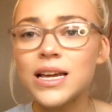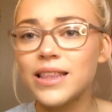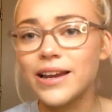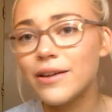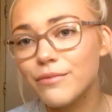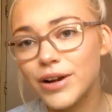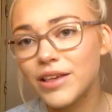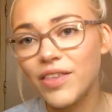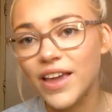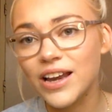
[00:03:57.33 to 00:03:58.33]
They didn't
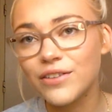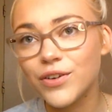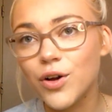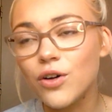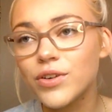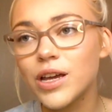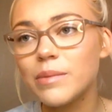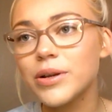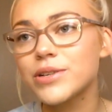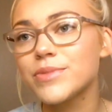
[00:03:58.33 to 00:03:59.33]
really think anything of it,
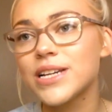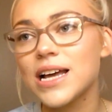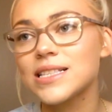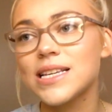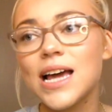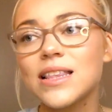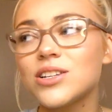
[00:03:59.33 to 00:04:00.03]
because my nan said at the